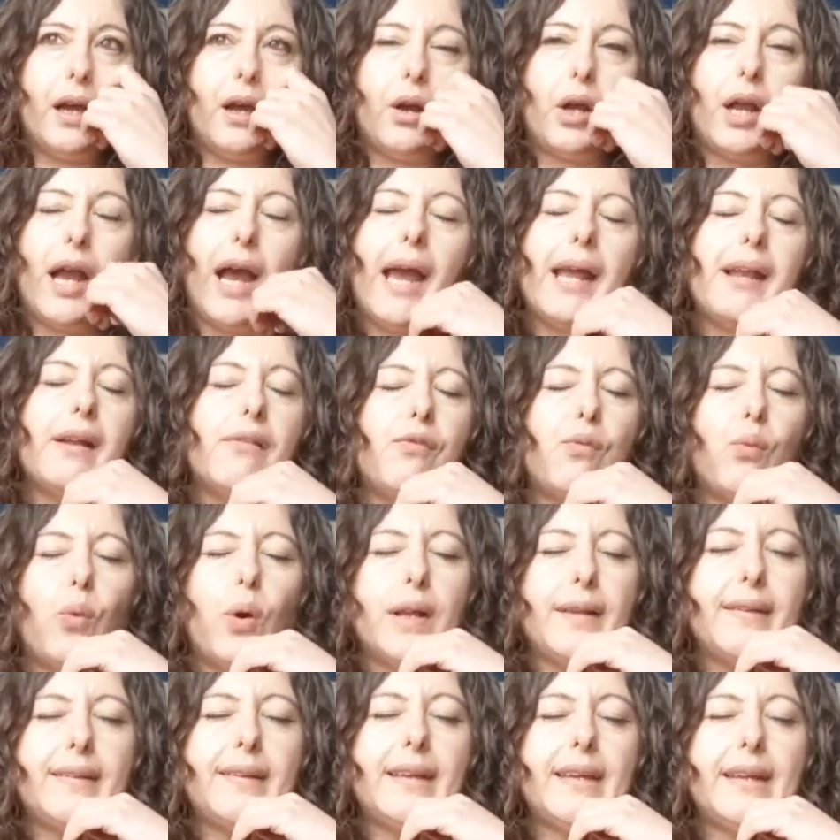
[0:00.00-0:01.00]
kind of
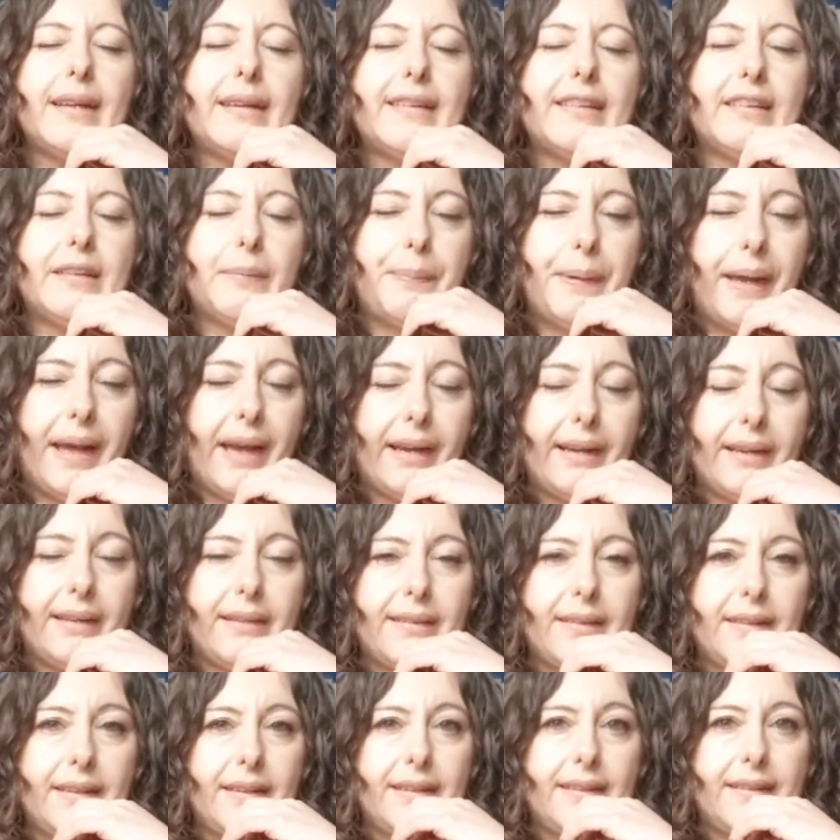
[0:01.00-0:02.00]
what to
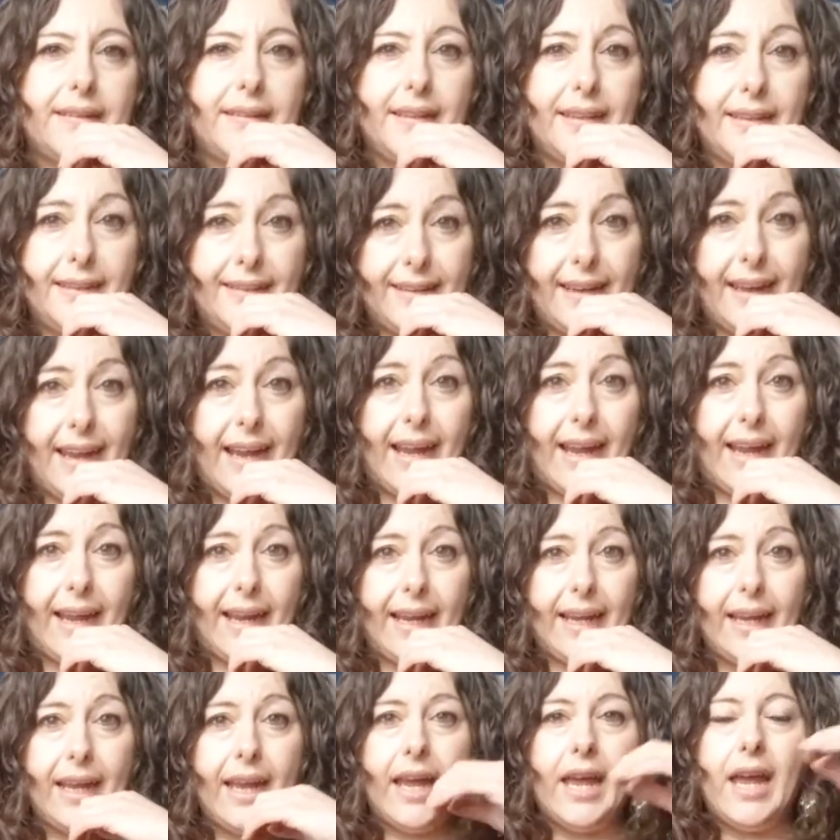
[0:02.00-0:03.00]
expect
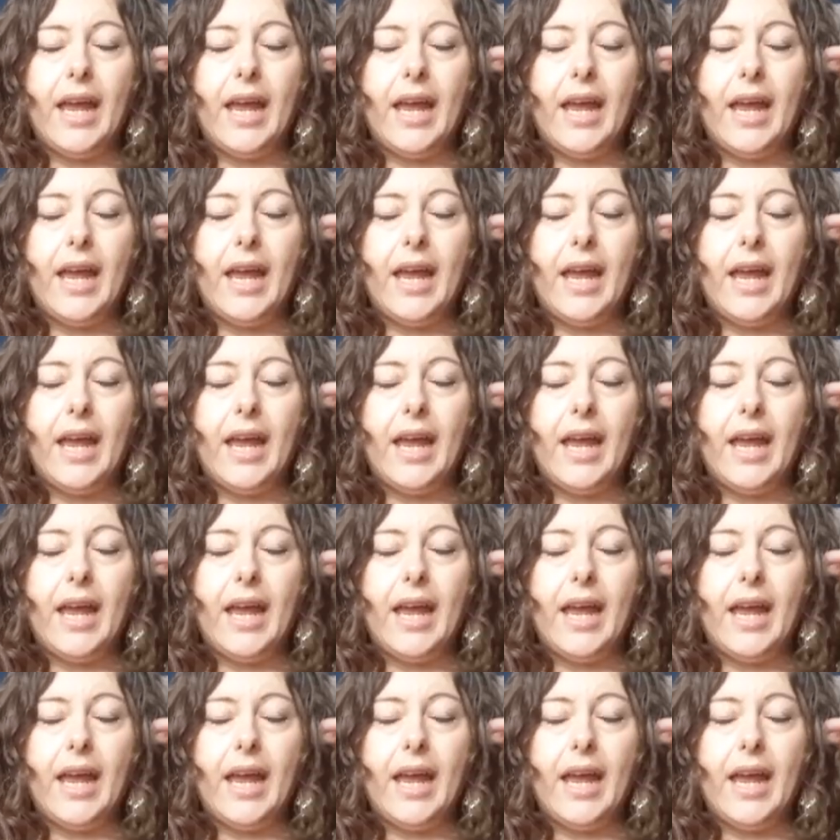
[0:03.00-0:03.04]
today